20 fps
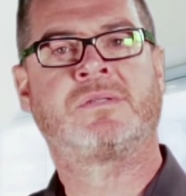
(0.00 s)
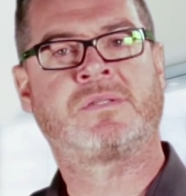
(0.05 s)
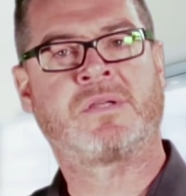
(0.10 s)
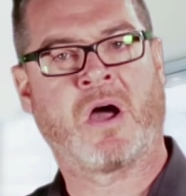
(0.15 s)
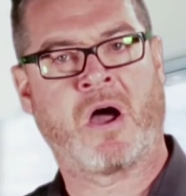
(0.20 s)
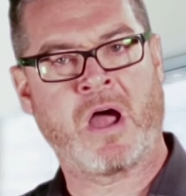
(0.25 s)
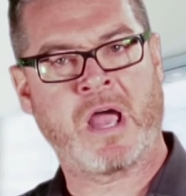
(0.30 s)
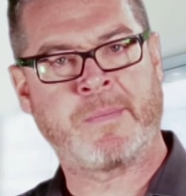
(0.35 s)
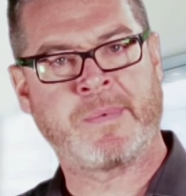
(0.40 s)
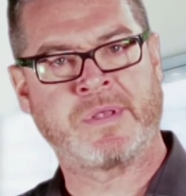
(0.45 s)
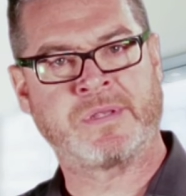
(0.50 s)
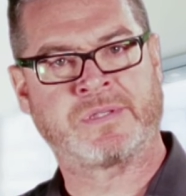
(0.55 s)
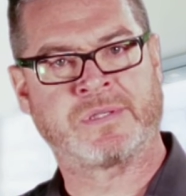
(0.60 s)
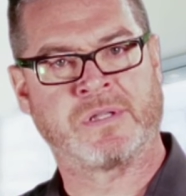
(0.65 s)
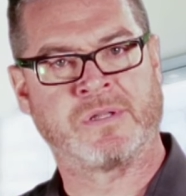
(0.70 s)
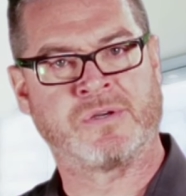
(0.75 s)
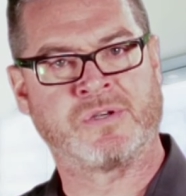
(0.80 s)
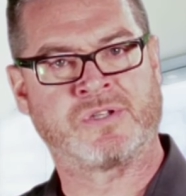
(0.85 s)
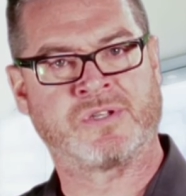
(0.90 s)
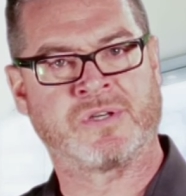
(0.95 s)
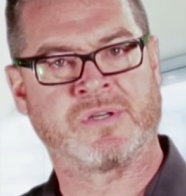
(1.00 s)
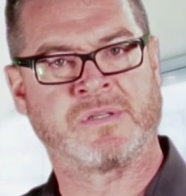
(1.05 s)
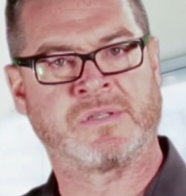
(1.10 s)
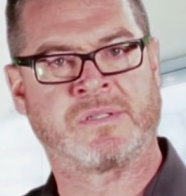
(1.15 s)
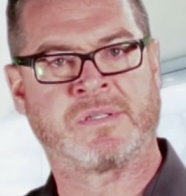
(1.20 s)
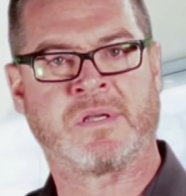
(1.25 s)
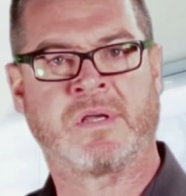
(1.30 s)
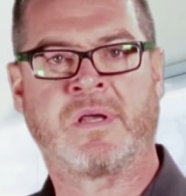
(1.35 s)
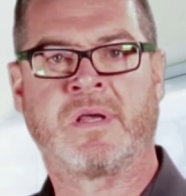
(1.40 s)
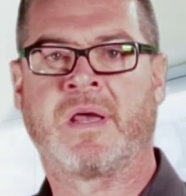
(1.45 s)
timing
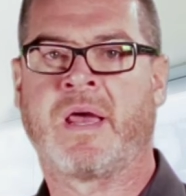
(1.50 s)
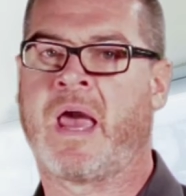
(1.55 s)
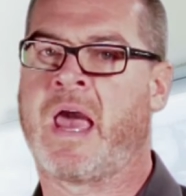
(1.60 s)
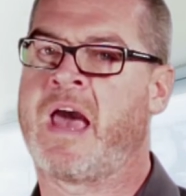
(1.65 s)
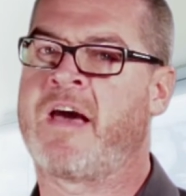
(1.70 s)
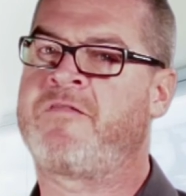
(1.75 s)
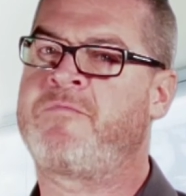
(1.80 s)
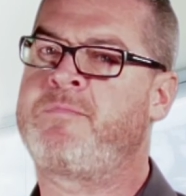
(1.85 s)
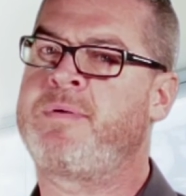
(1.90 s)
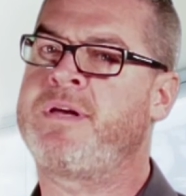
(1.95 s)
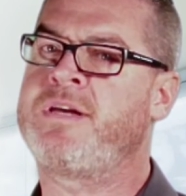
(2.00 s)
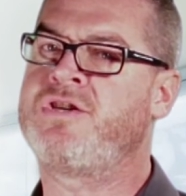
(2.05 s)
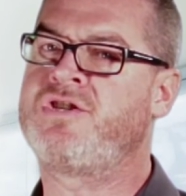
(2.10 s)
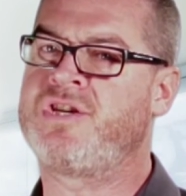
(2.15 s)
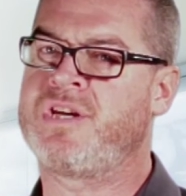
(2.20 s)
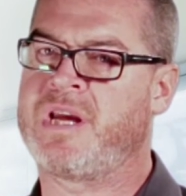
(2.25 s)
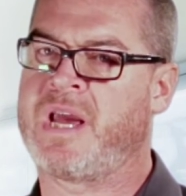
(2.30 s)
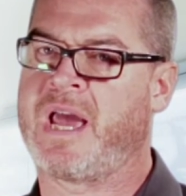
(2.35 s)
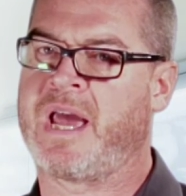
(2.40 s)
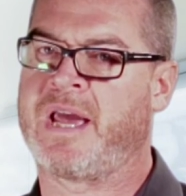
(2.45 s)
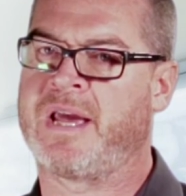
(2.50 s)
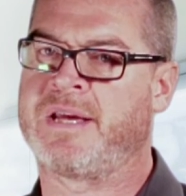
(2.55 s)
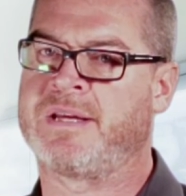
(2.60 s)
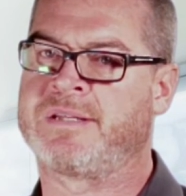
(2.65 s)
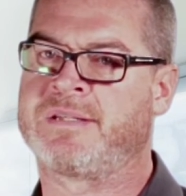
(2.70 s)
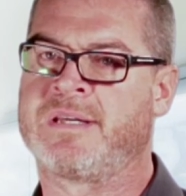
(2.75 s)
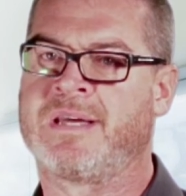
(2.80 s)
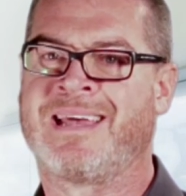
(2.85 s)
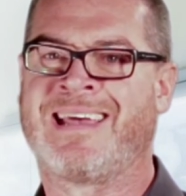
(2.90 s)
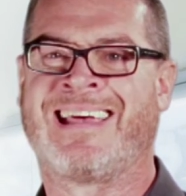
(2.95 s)
solutions,
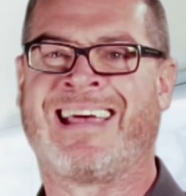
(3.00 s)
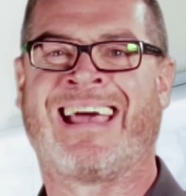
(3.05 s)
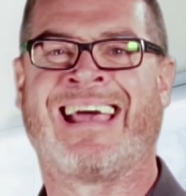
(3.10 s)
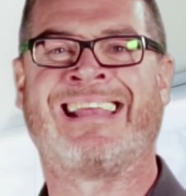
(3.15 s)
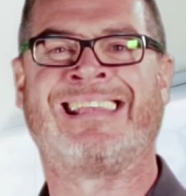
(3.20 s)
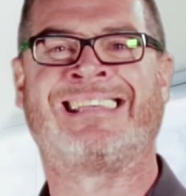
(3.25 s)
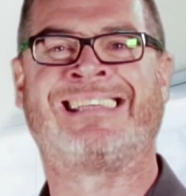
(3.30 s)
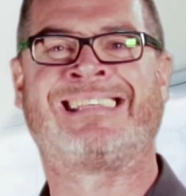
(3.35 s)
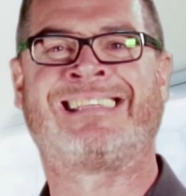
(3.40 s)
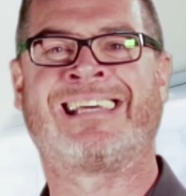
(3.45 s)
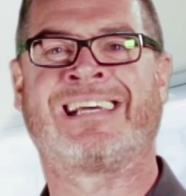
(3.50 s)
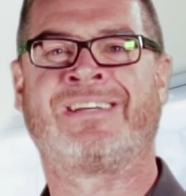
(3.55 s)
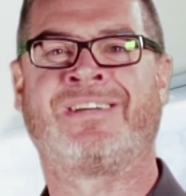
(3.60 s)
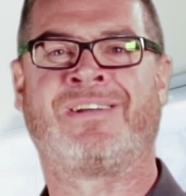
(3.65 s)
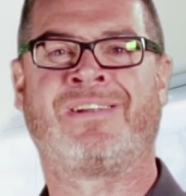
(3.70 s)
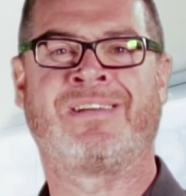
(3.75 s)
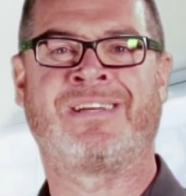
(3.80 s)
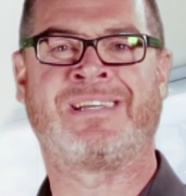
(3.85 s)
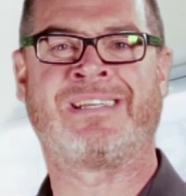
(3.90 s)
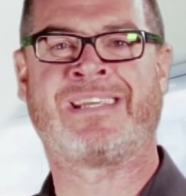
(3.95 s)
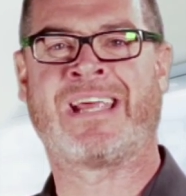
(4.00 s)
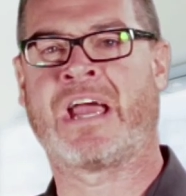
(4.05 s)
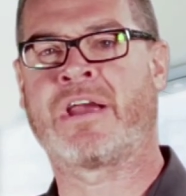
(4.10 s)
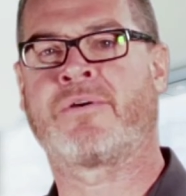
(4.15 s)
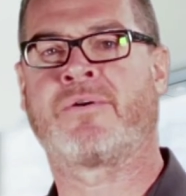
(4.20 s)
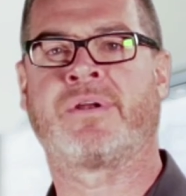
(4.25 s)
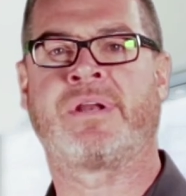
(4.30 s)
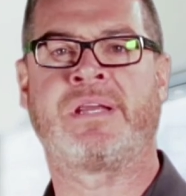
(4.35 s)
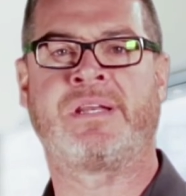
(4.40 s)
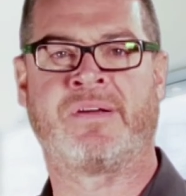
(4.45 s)
FPGAs, and signal
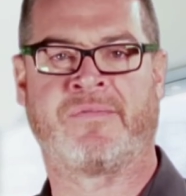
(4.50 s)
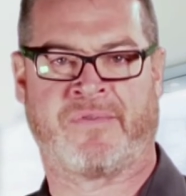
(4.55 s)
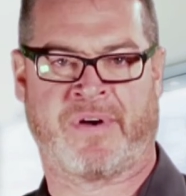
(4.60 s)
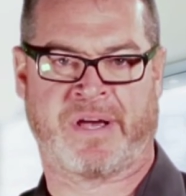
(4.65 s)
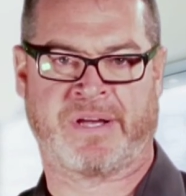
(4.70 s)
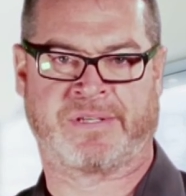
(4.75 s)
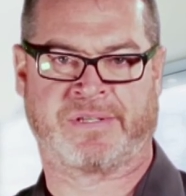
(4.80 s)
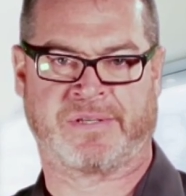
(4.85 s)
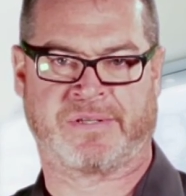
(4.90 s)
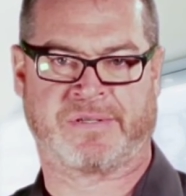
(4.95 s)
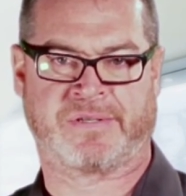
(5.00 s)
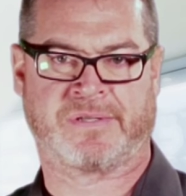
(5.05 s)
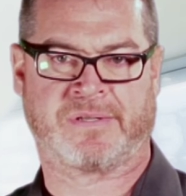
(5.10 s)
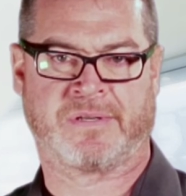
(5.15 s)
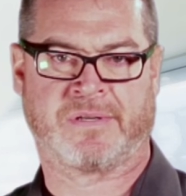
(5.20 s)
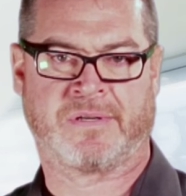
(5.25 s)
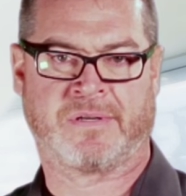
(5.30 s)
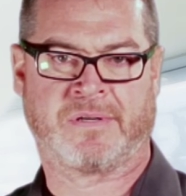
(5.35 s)
integrity devices.